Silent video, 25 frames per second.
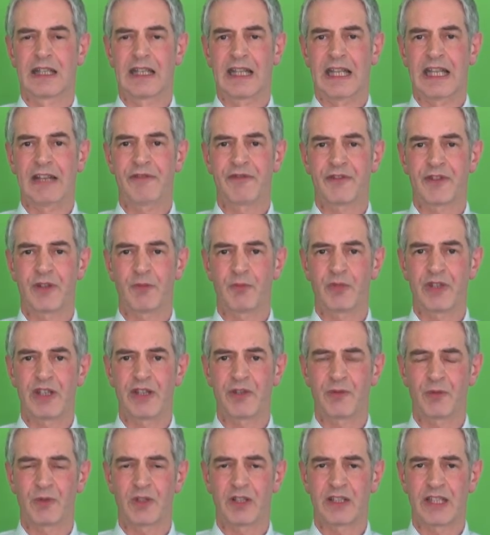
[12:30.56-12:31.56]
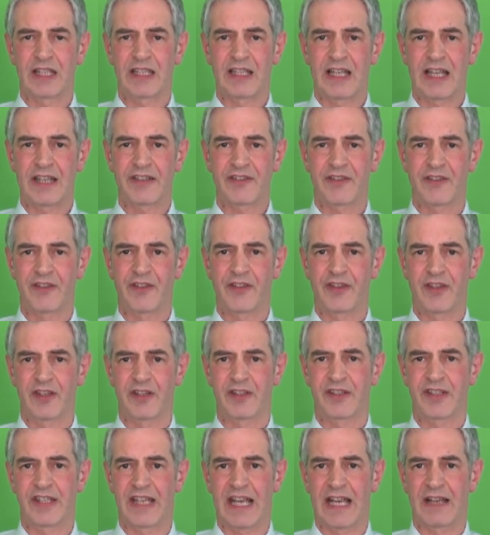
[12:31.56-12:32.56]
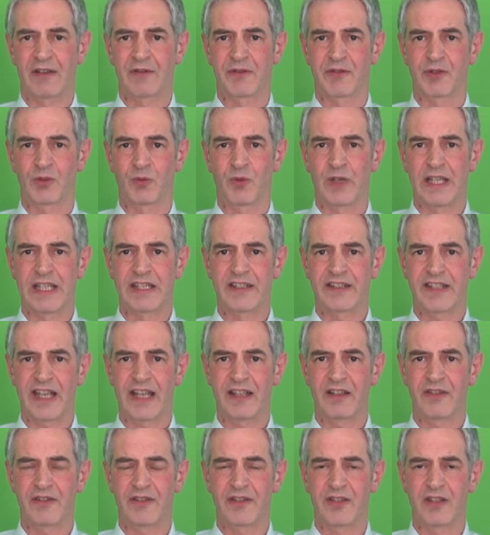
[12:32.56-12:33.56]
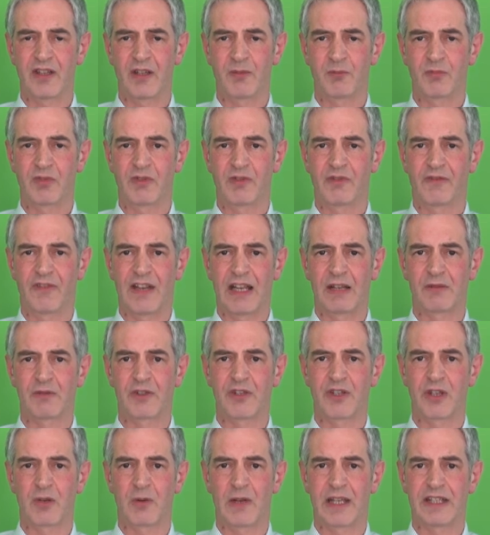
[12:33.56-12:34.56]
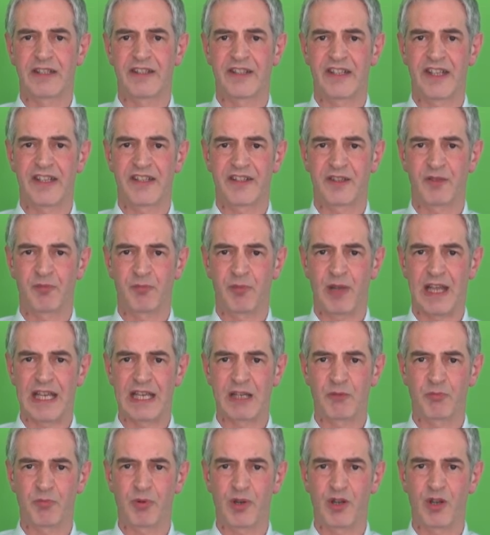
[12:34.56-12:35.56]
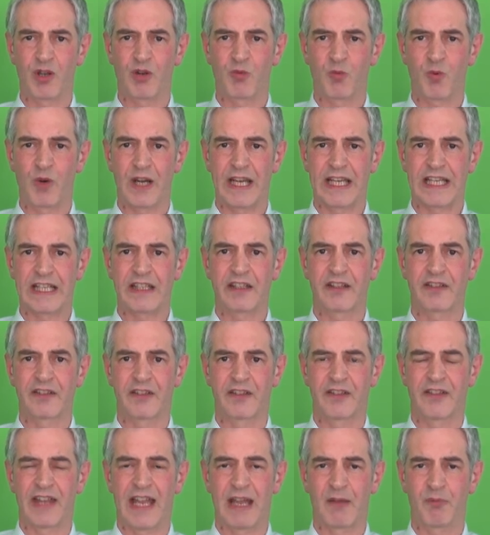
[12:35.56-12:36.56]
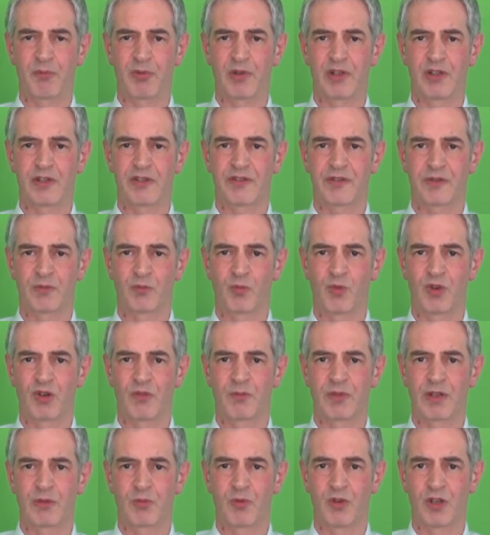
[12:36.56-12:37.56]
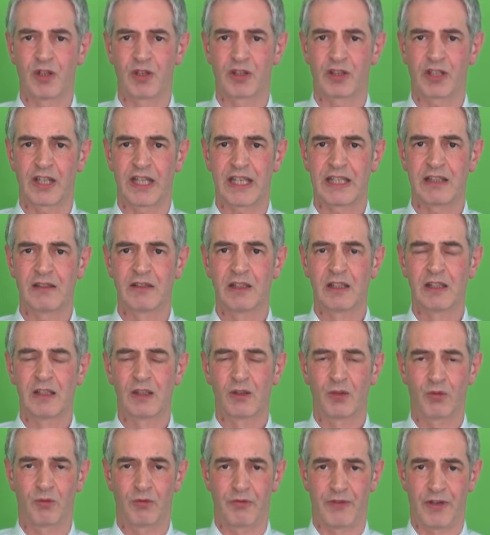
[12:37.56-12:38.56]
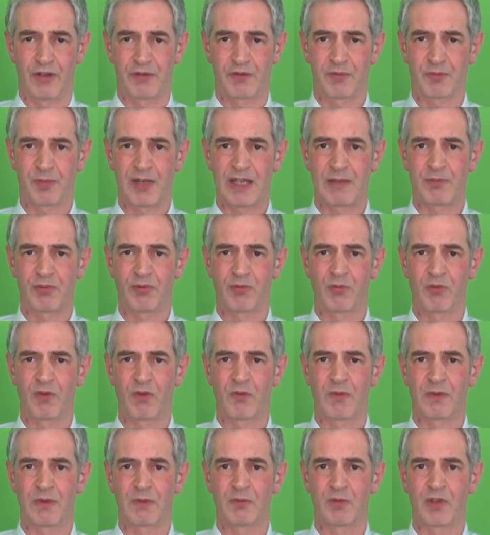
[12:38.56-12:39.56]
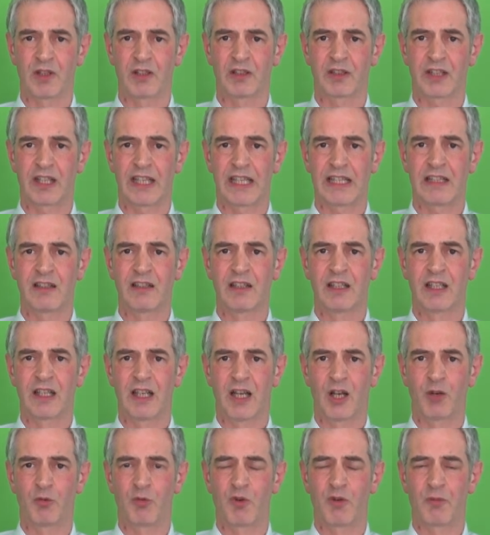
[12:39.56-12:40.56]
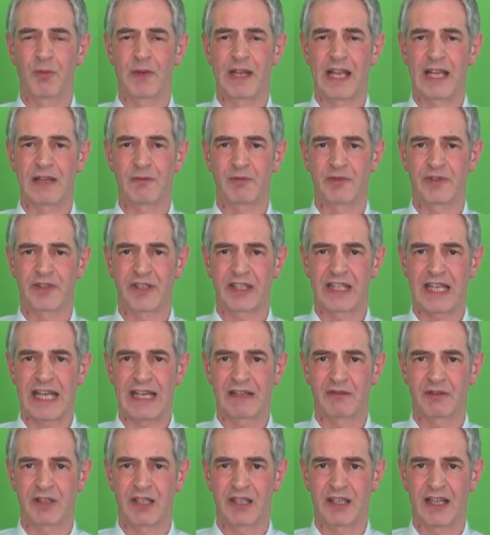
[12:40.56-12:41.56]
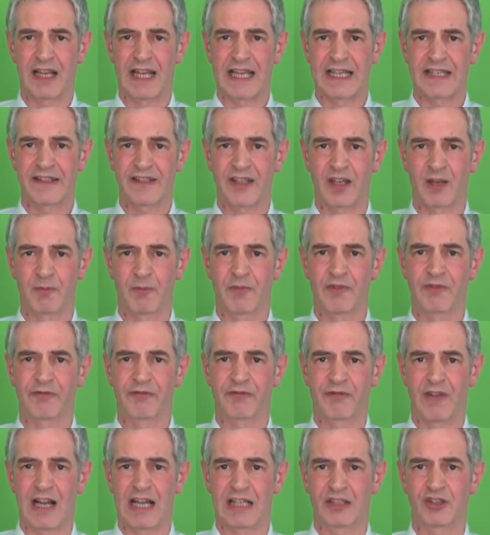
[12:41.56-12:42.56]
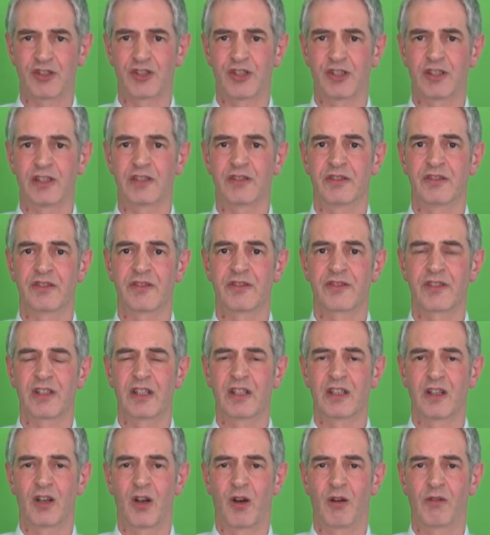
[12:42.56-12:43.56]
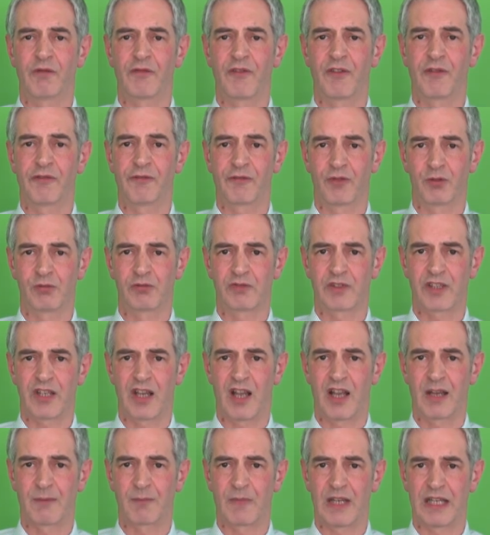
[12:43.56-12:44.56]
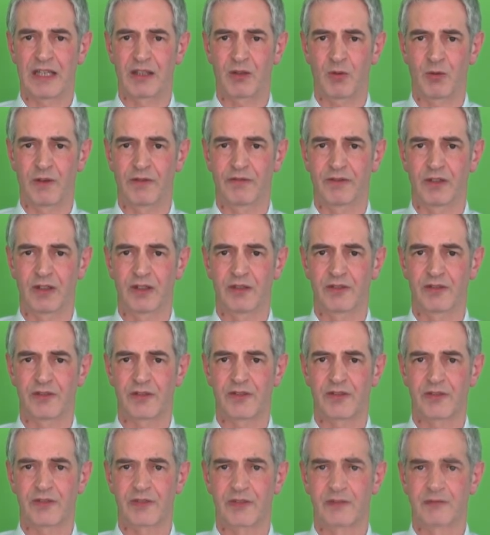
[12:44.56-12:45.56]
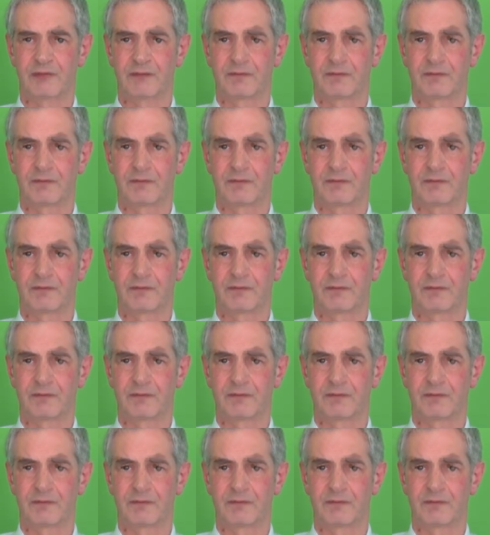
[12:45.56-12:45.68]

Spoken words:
If somebody is working less than 30 hours a week, tell us the number of hours you anticipate per week that that person will be working, or those people will be working, and we'll be able to calculate up the fractions of the full-time equivalents.